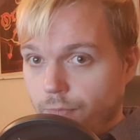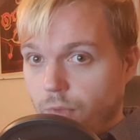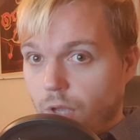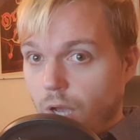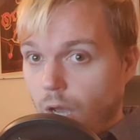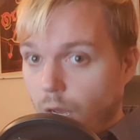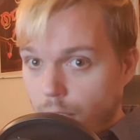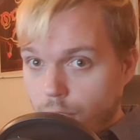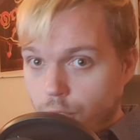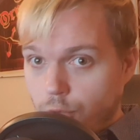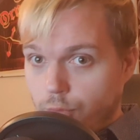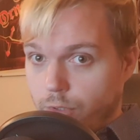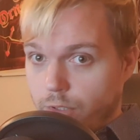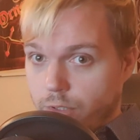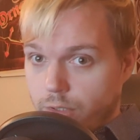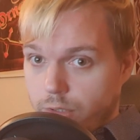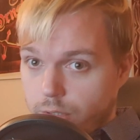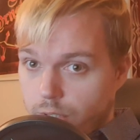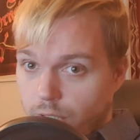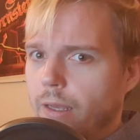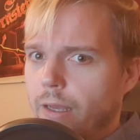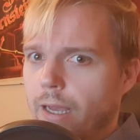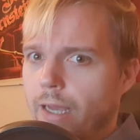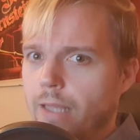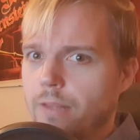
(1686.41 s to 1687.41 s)
Hundreds.
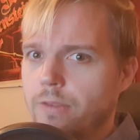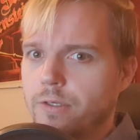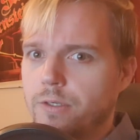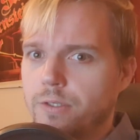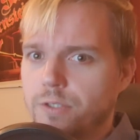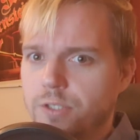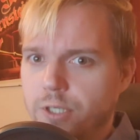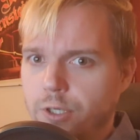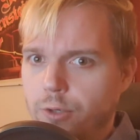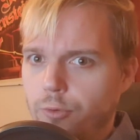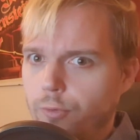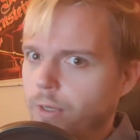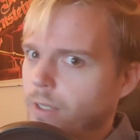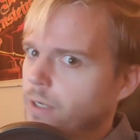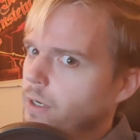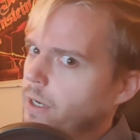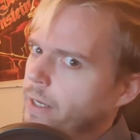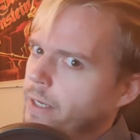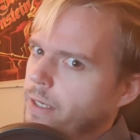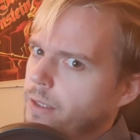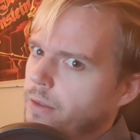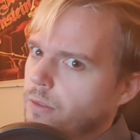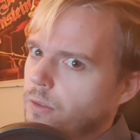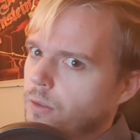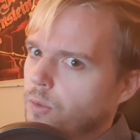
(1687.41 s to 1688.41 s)
And considering,
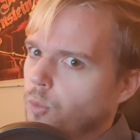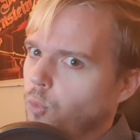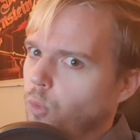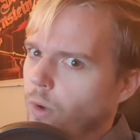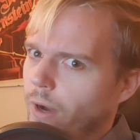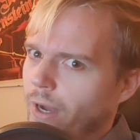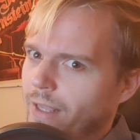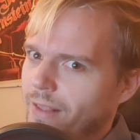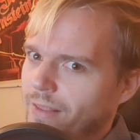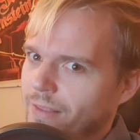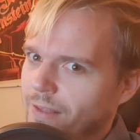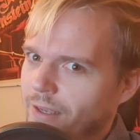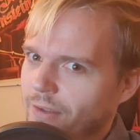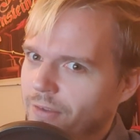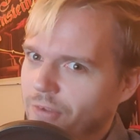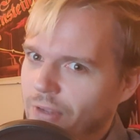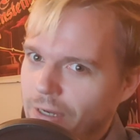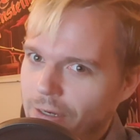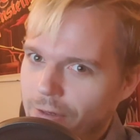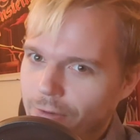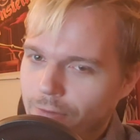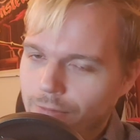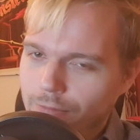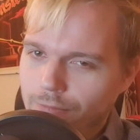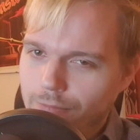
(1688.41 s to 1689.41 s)
like, the wide net
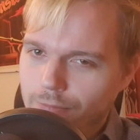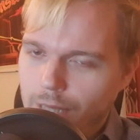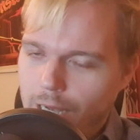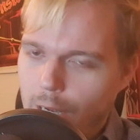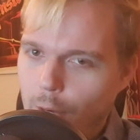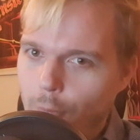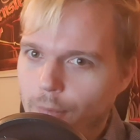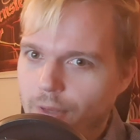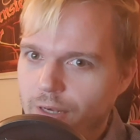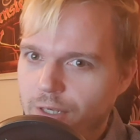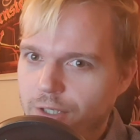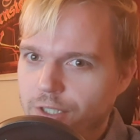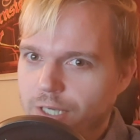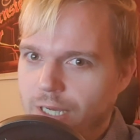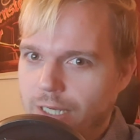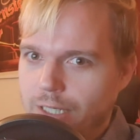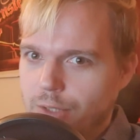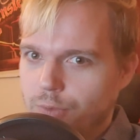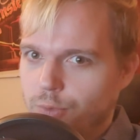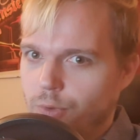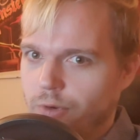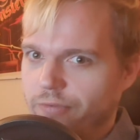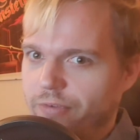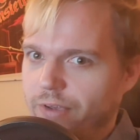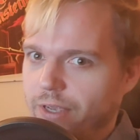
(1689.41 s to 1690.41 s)
here, how many
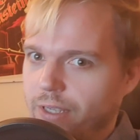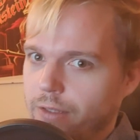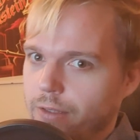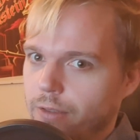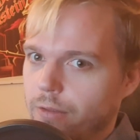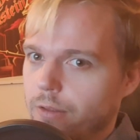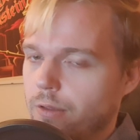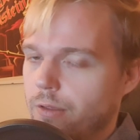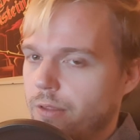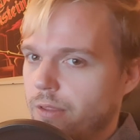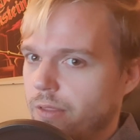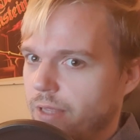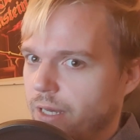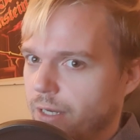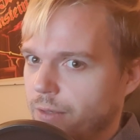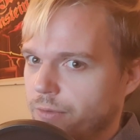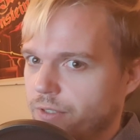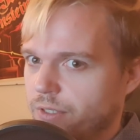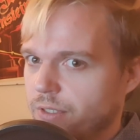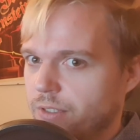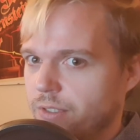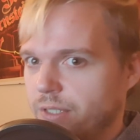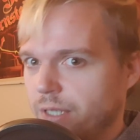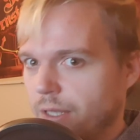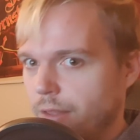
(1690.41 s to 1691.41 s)
channels were affected?
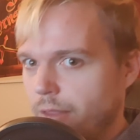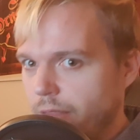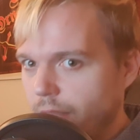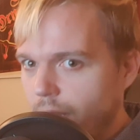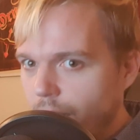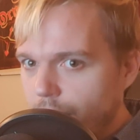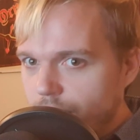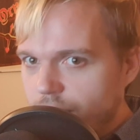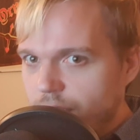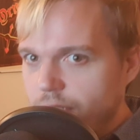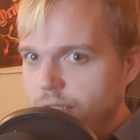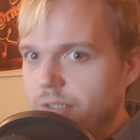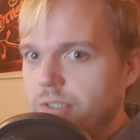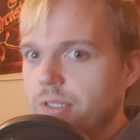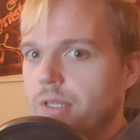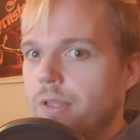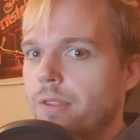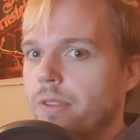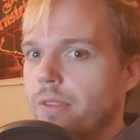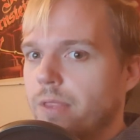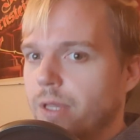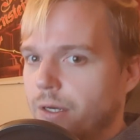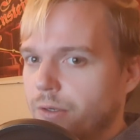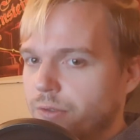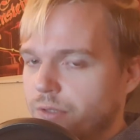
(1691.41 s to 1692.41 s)
Thousands and thousands
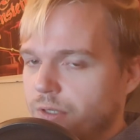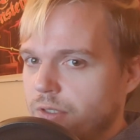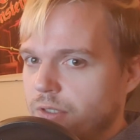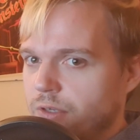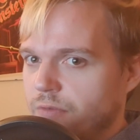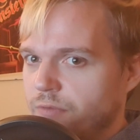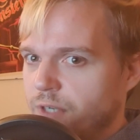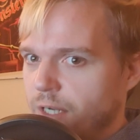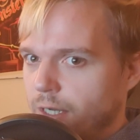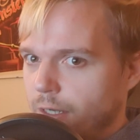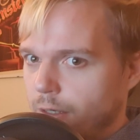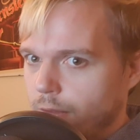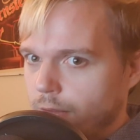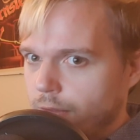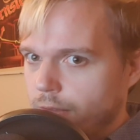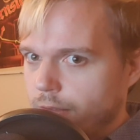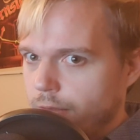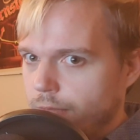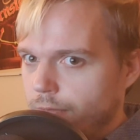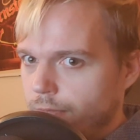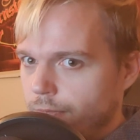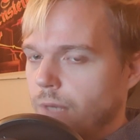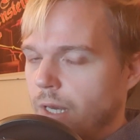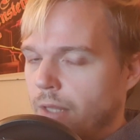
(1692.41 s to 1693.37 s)
and thousands of channels.